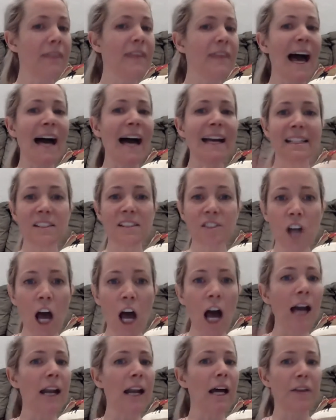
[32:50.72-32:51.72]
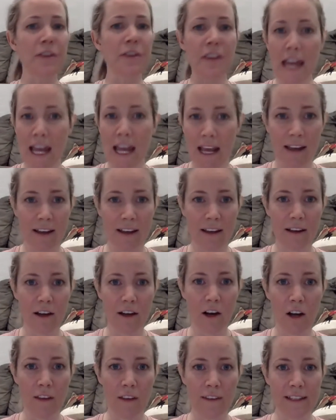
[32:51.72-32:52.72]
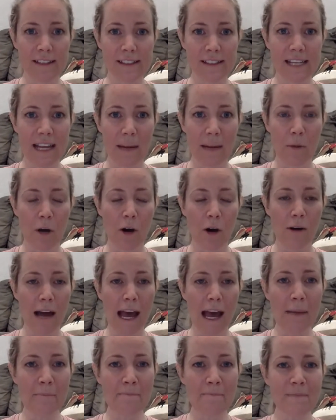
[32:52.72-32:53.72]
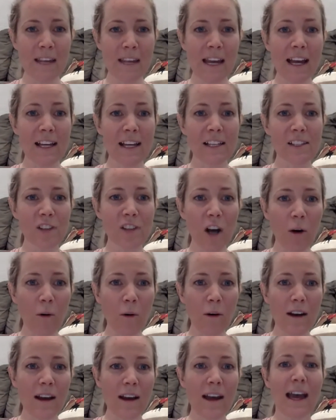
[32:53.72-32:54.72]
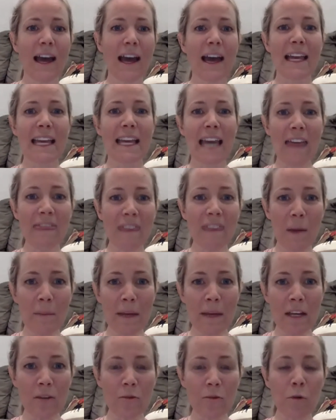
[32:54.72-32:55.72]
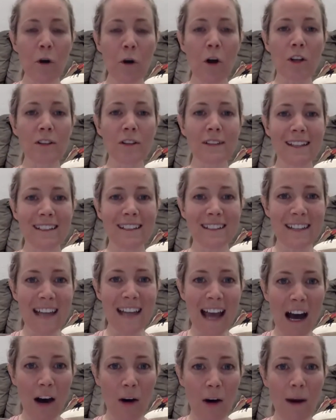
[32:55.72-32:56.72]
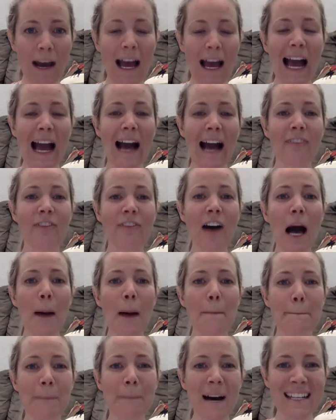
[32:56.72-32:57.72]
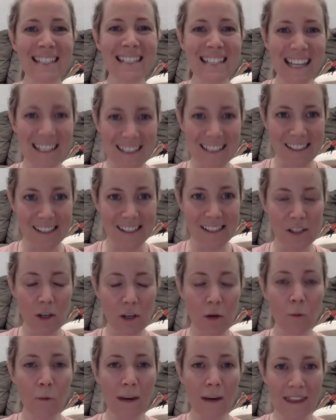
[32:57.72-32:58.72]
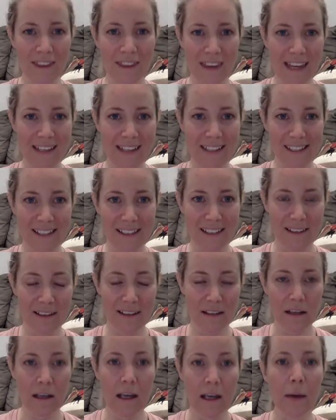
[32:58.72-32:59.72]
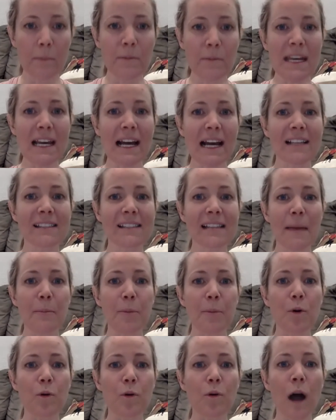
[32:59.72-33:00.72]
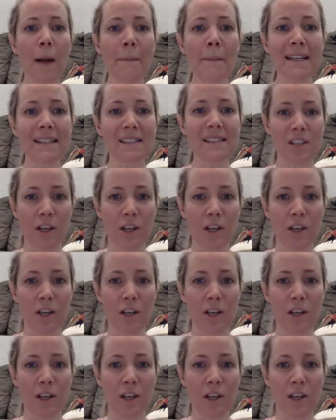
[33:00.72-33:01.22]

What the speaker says: That is not a thing on this team, okay? So get them enrolled now. Have abundance with it, because I promise